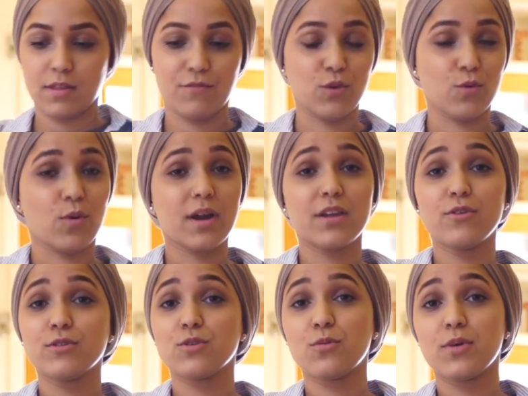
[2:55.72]
If you wanna
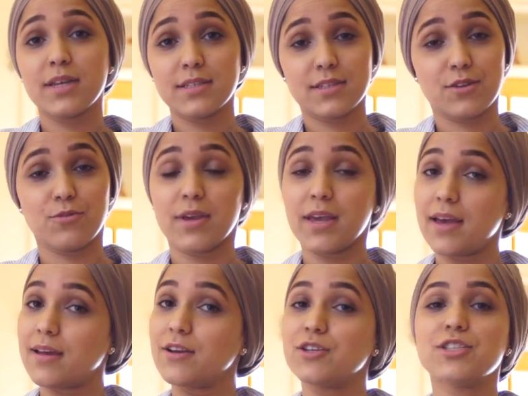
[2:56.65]
use a whisk, you
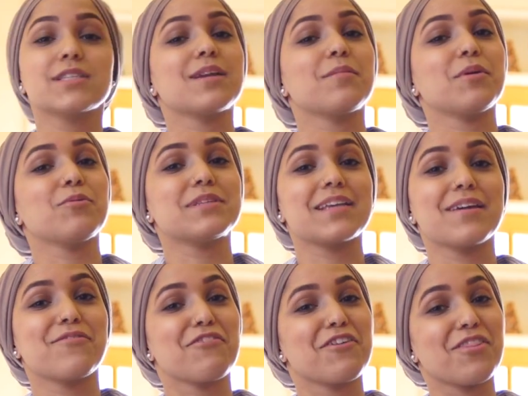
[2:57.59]
can. You're just gonna be
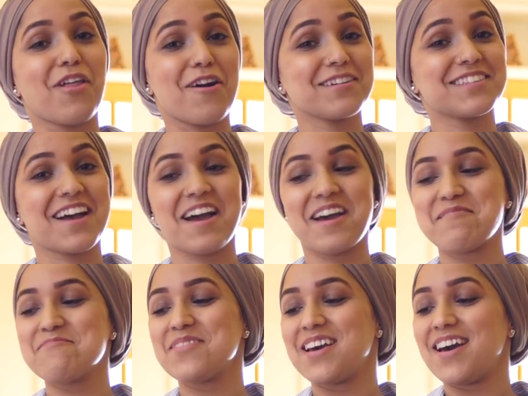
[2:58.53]
whisking for a long
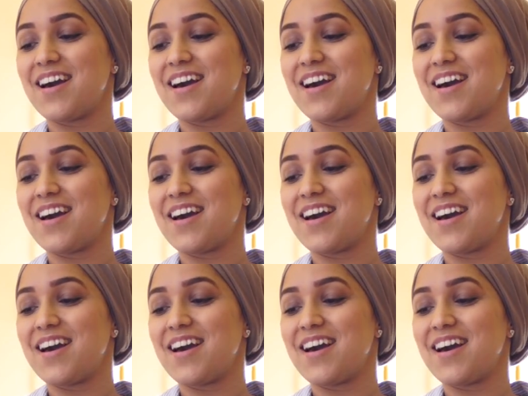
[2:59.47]
time.